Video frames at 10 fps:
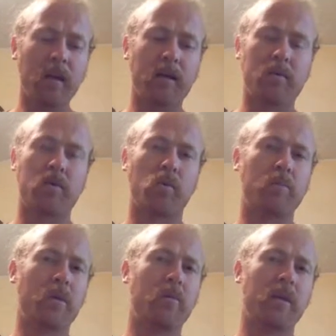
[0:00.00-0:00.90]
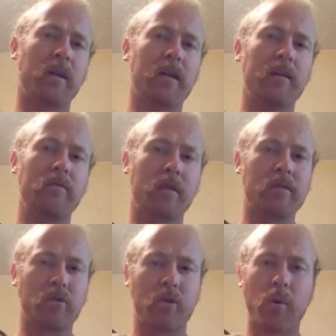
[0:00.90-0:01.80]
And so remember that even
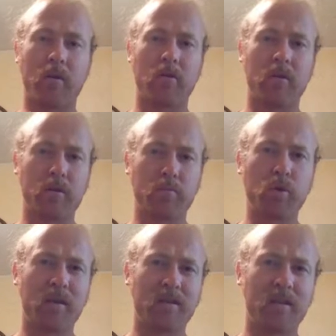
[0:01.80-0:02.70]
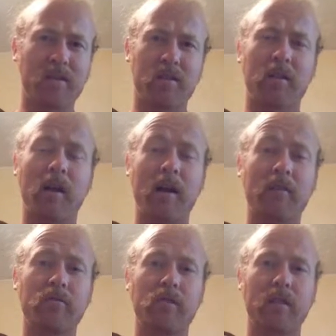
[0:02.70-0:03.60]
as you're going through these pressings in
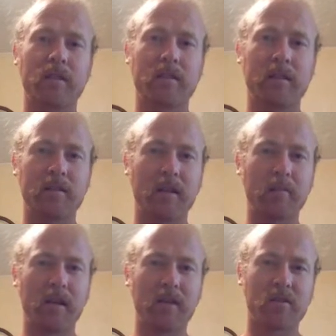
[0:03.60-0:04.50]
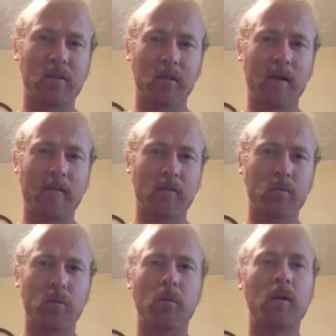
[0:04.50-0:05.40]
life and these things that make us
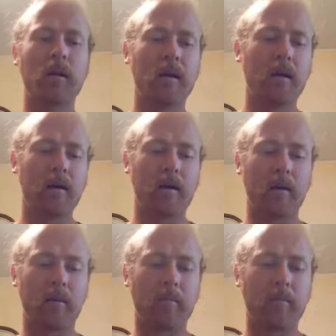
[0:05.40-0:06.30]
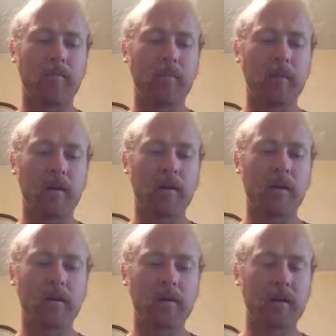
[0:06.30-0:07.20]
uncomfortable um, and
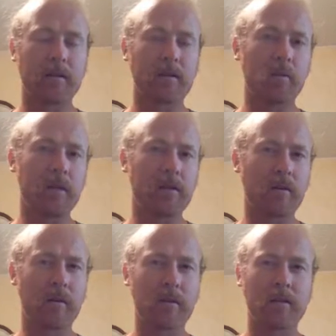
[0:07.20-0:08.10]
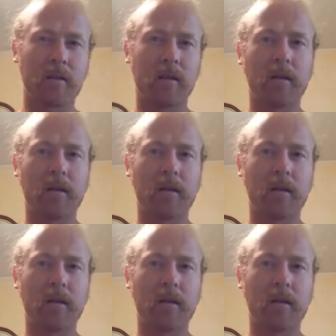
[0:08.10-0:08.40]
they, they squeeze on us,